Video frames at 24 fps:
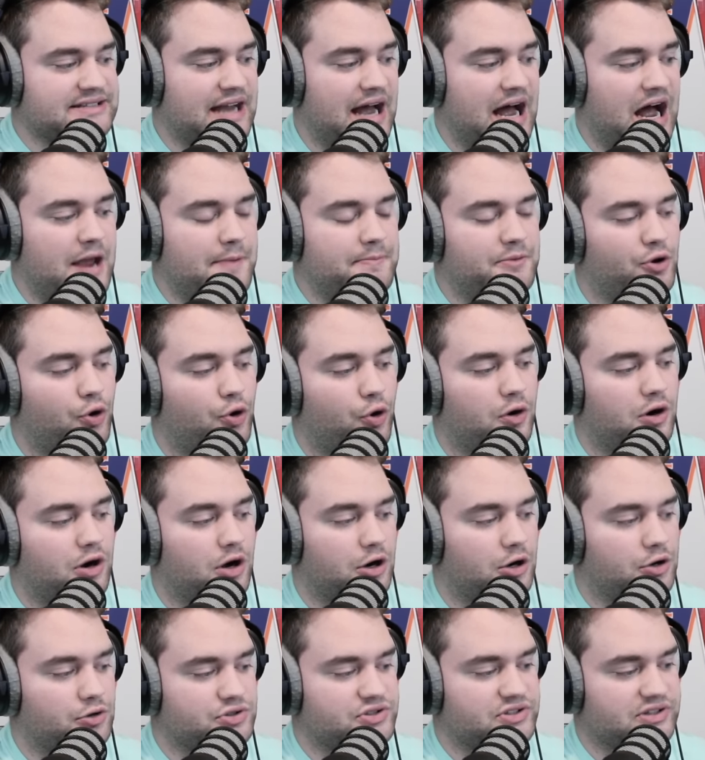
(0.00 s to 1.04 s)
I'm your
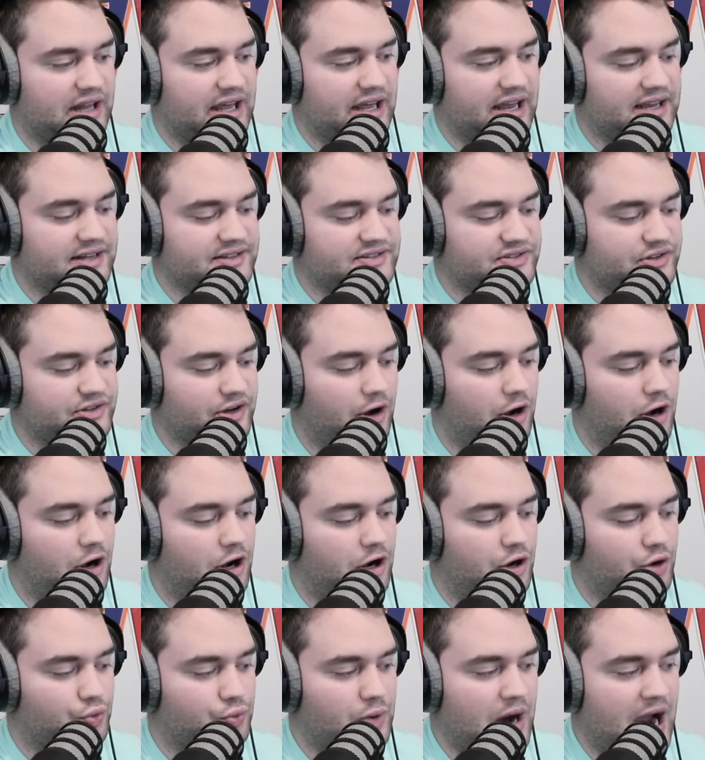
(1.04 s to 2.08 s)
host, Lance
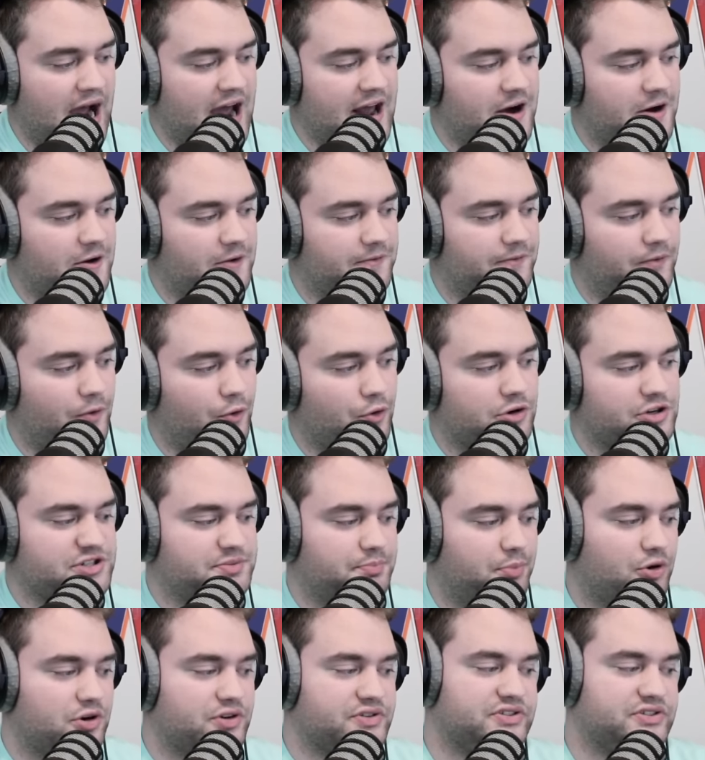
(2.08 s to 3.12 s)
Dawe, writer for
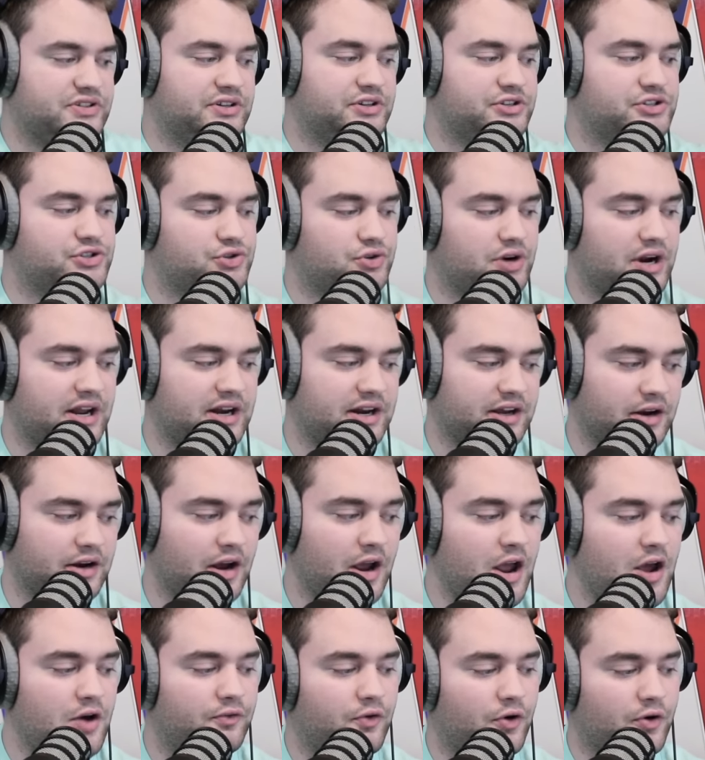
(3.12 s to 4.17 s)
Sports Illustrated
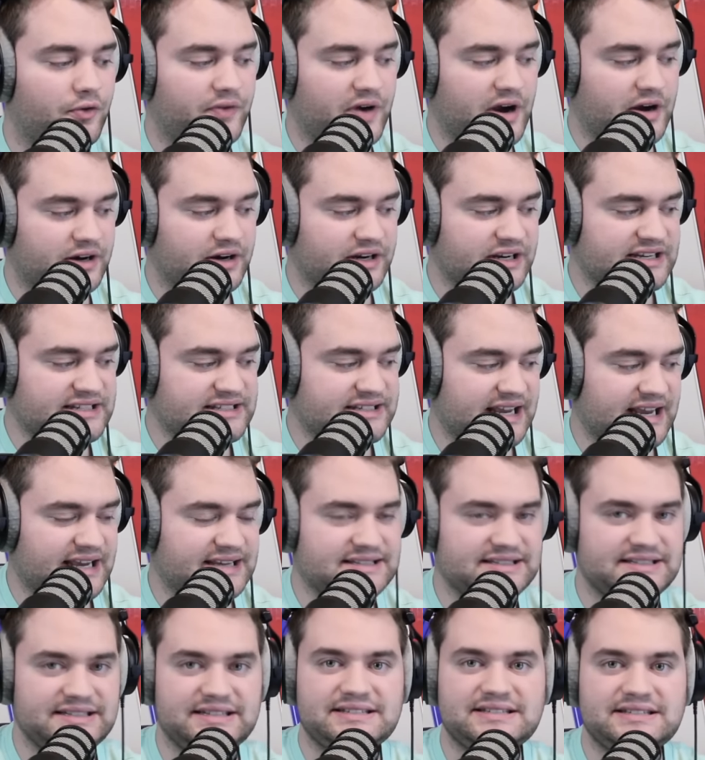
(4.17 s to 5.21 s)
for various
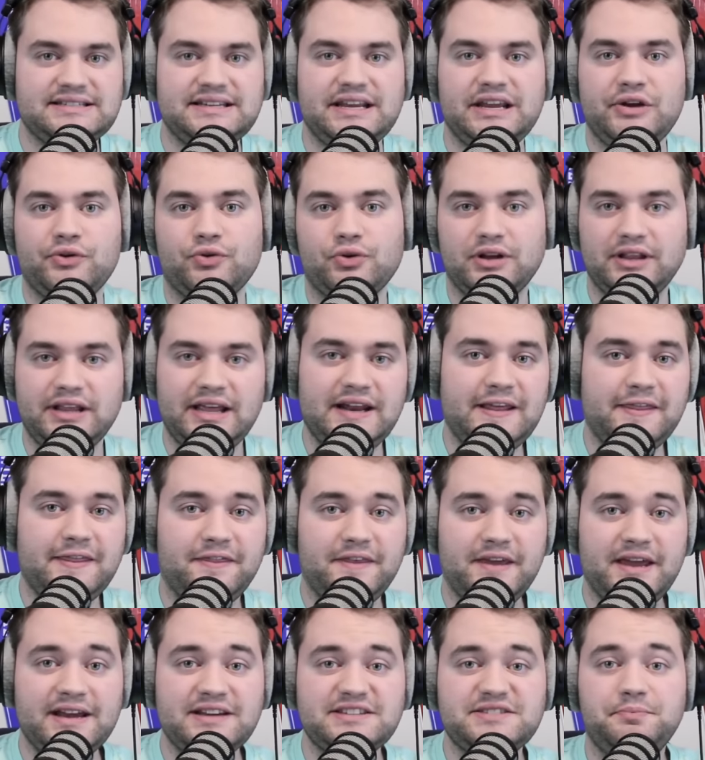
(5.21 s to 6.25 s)
SEC-related
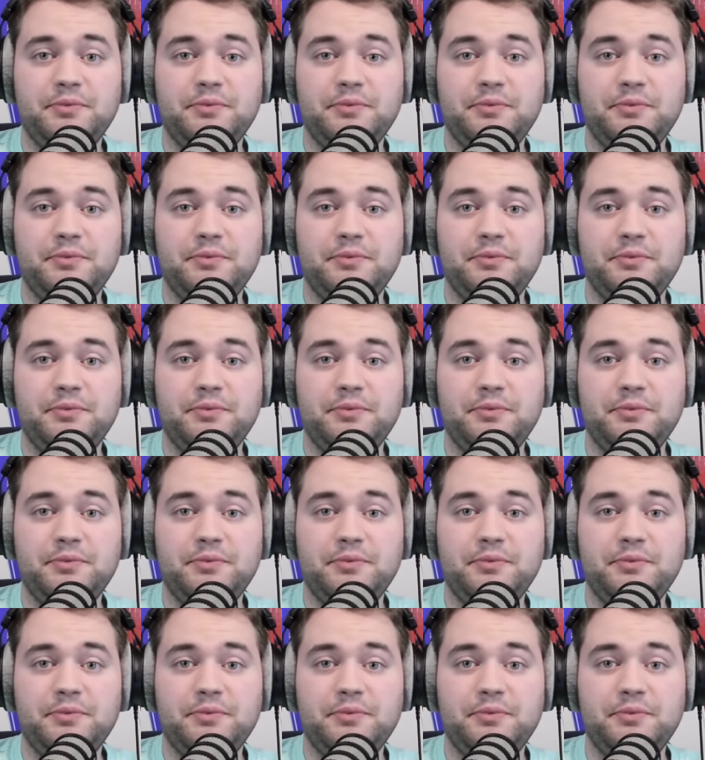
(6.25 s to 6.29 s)
things.